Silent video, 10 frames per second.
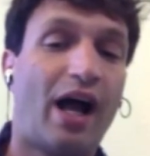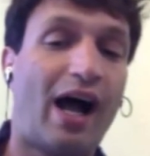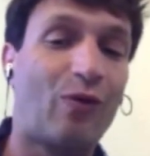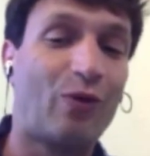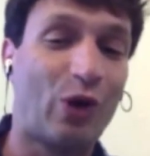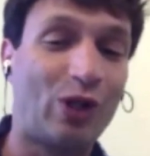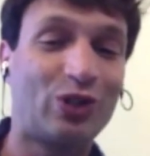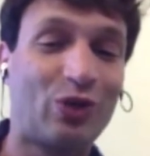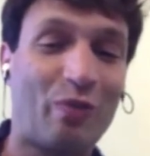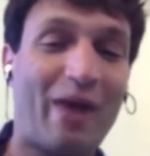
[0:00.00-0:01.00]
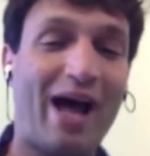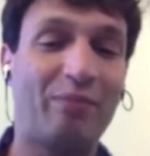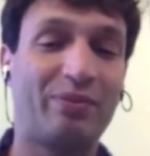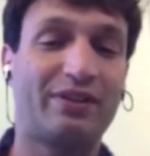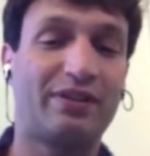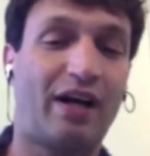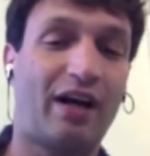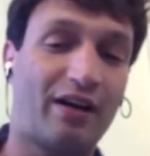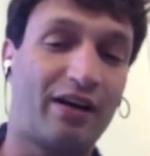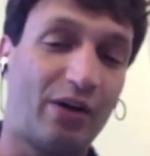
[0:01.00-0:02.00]
Uh, we also mapped
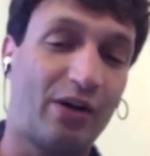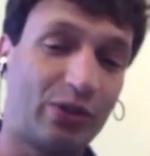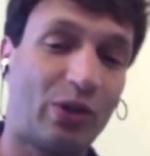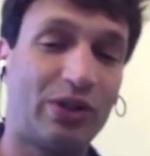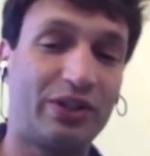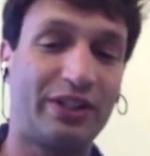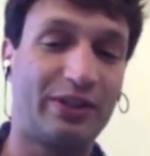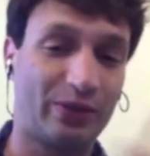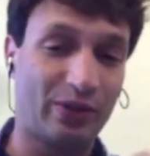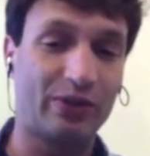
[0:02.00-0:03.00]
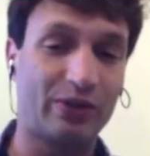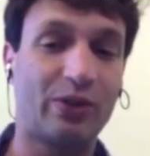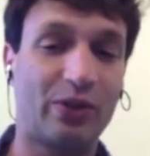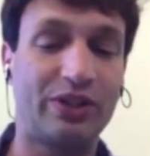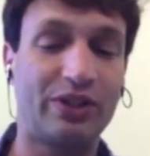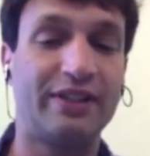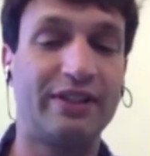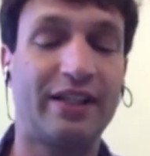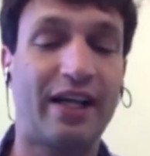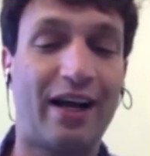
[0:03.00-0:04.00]
our ontology to the
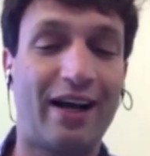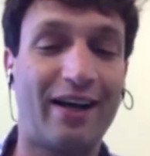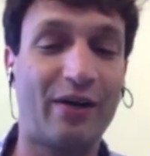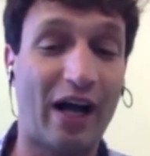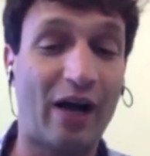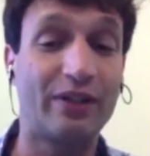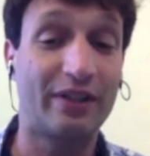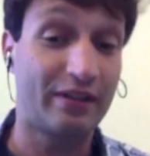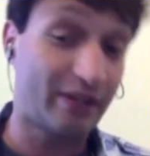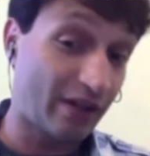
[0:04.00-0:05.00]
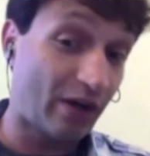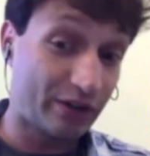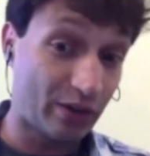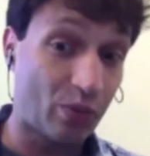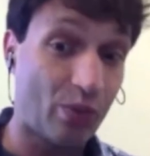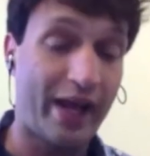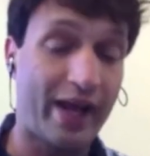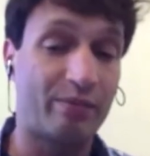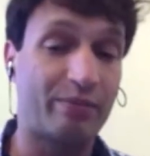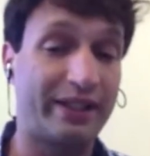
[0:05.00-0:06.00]
ontologies uh, out on the
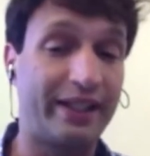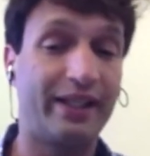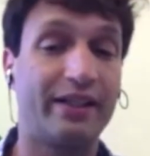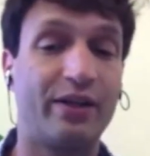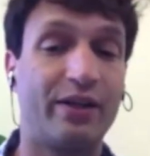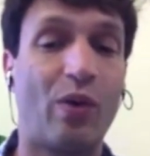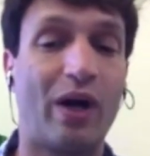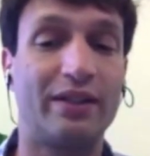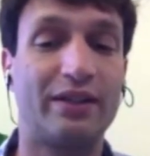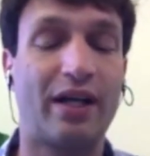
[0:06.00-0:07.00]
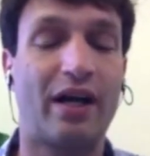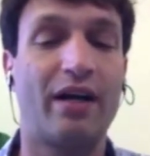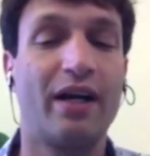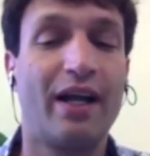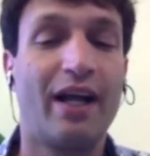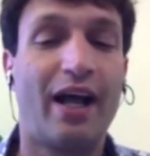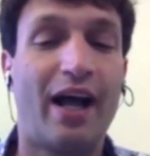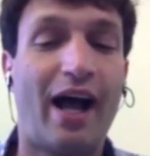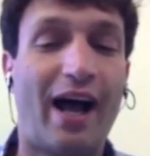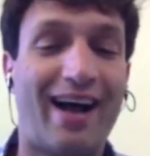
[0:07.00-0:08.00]
web, particularly the one that are
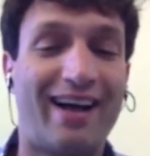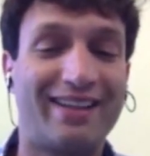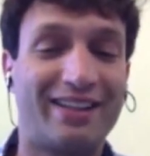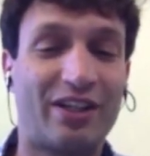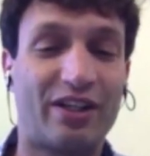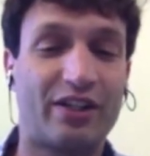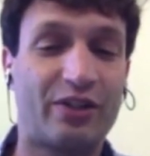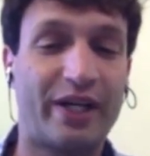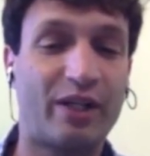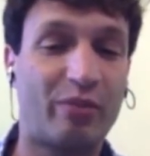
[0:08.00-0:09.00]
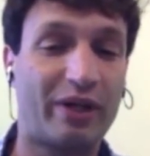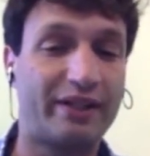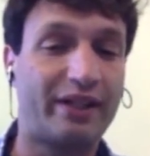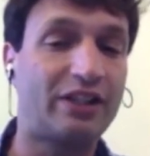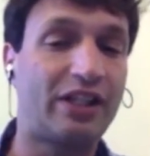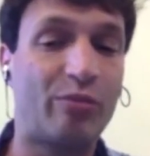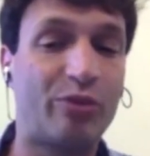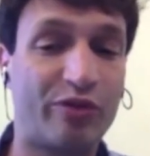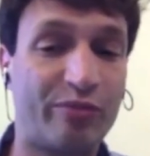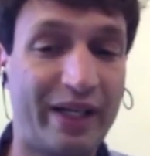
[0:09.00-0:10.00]
uh, that are created by the National
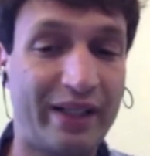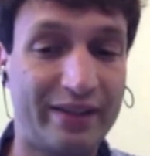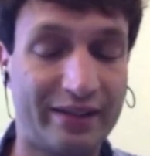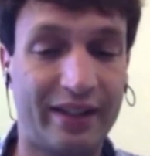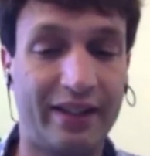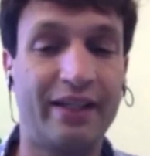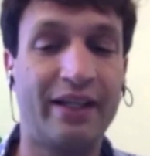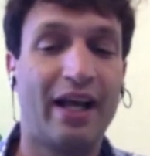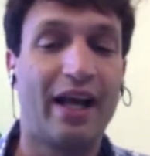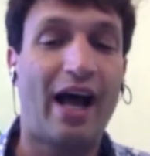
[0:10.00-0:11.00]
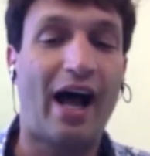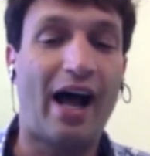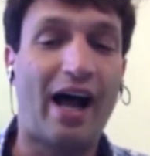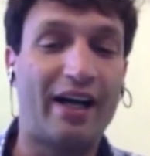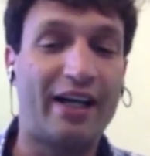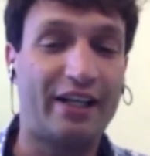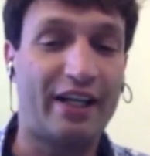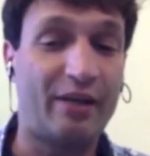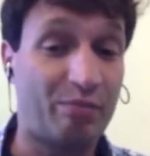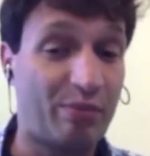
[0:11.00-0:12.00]
Library of Medicine uh, in
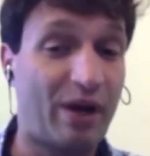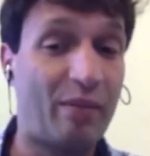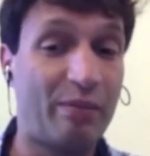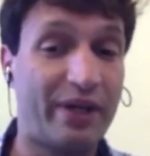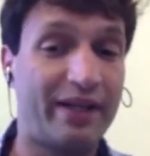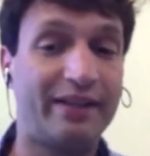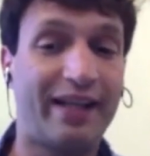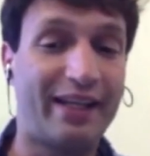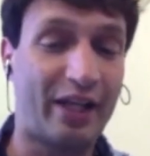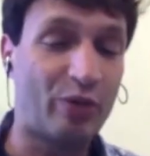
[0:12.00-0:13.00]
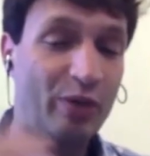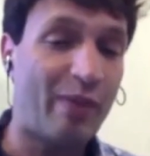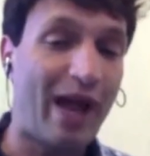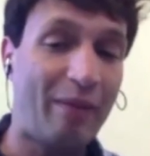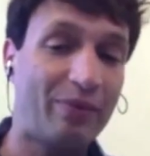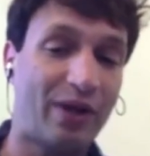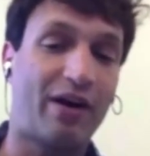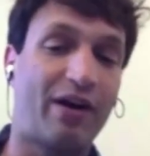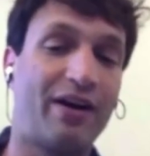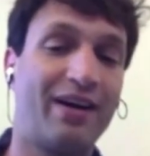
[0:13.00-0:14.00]
in PubMed, and, and we mapped
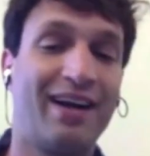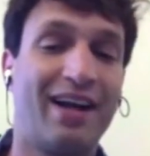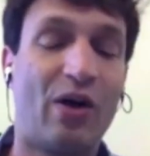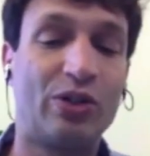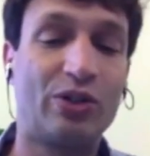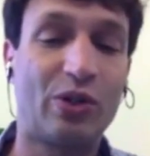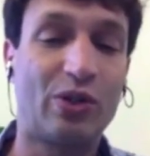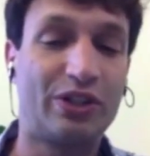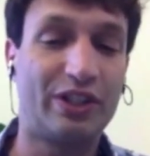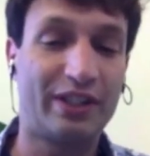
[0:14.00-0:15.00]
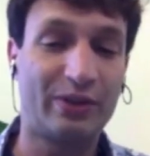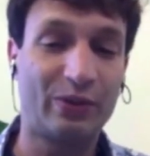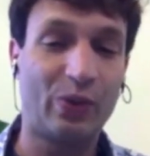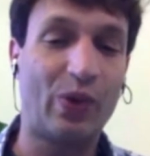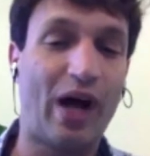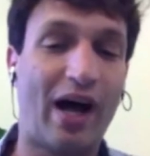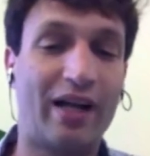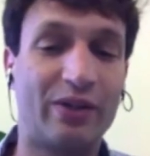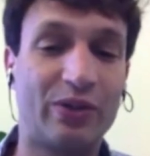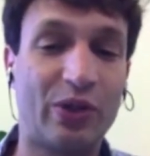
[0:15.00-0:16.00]
our ontology to
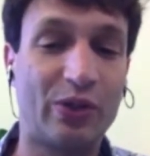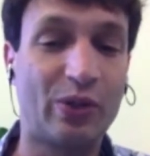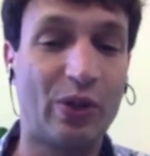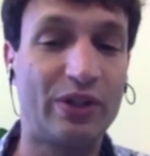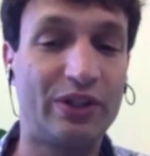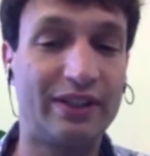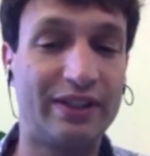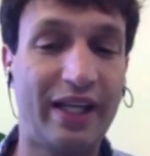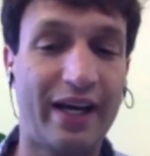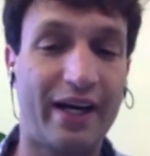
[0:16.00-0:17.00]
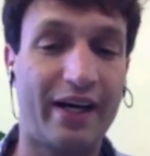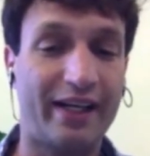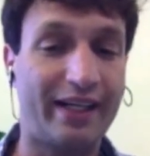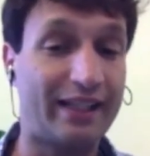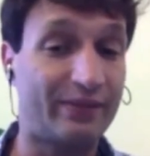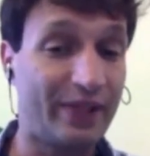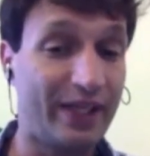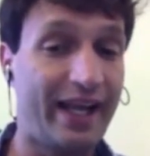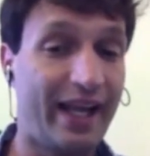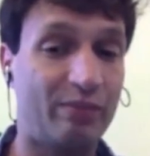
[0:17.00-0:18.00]
uh, to the ontologies there, and that
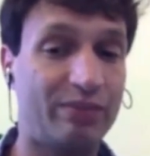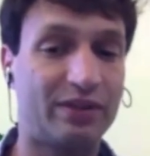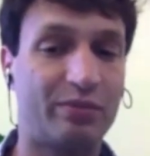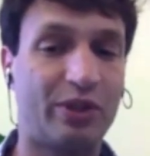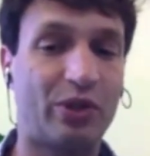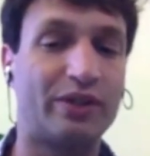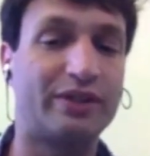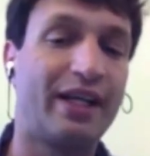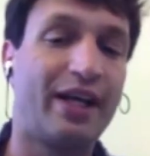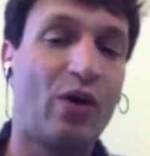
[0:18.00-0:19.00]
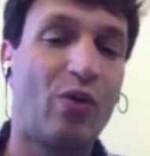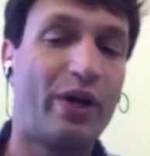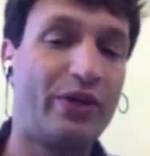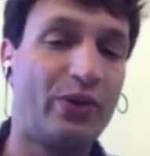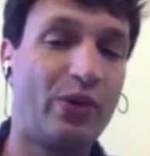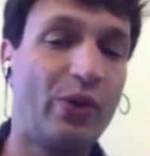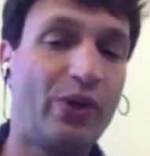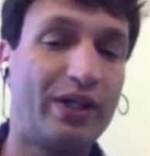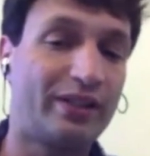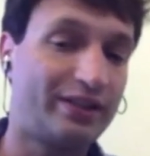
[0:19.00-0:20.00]
really helps us because when you
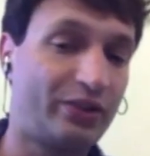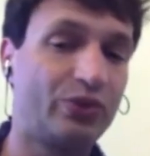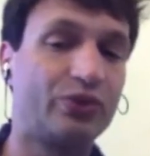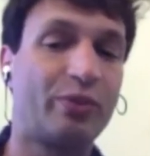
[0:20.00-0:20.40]
look at this huge